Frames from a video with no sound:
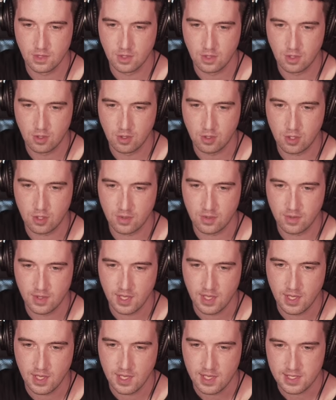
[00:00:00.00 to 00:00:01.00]
Cool,
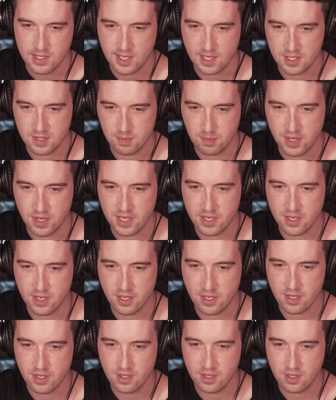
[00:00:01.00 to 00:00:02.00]
sounds pretty
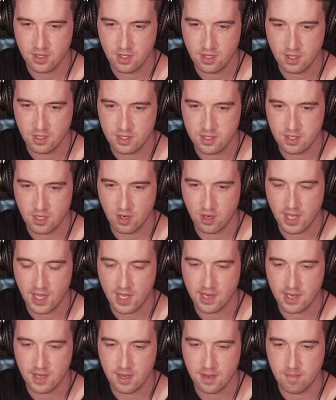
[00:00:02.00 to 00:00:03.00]
good. Let's go
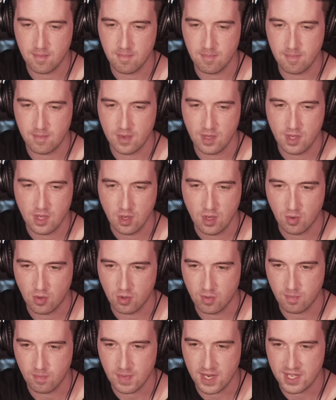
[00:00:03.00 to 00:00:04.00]
ahead and we'll
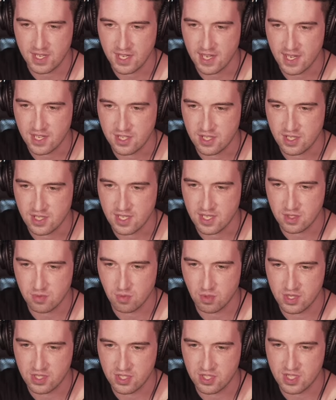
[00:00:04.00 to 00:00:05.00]
make each of these
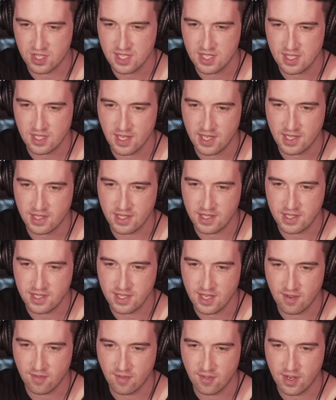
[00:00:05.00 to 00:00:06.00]
ones just slightly
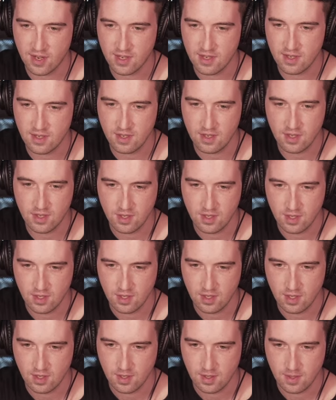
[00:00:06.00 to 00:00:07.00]
different
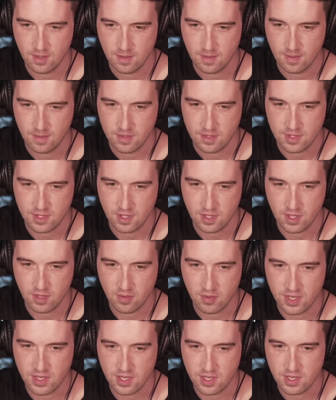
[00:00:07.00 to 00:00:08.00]
so that
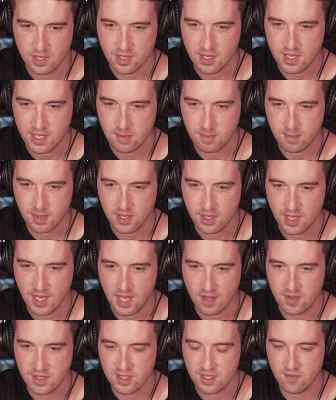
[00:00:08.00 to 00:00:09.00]
we can keep
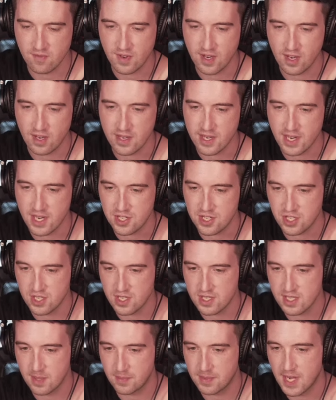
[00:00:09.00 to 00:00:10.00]
having some variation.
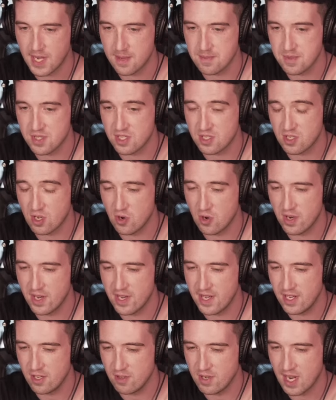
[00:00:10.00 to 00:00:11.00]
Sometimes just going
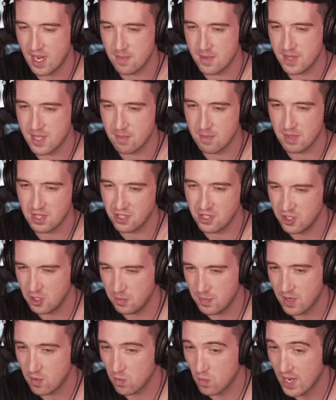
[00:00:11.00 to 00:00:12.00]
in and grabbing them a little
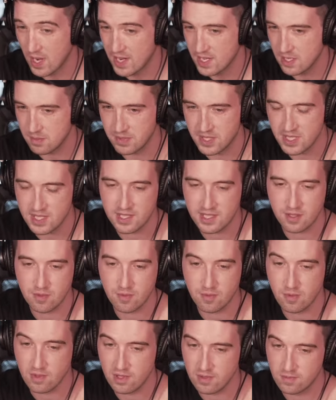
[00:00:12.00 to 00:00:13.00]
bit randomly
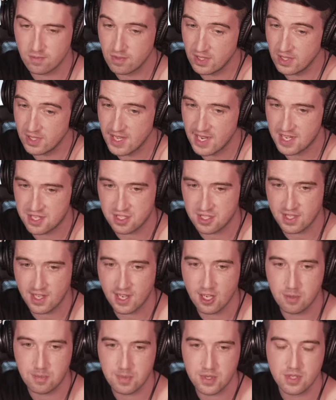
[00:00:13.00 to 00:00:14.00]
can really actually
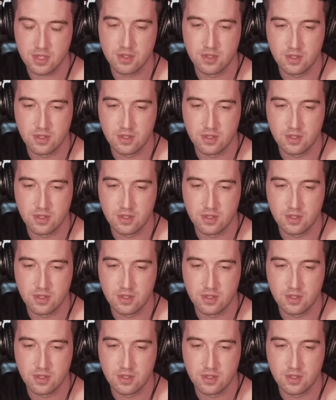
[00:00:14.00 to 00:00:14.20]
help you.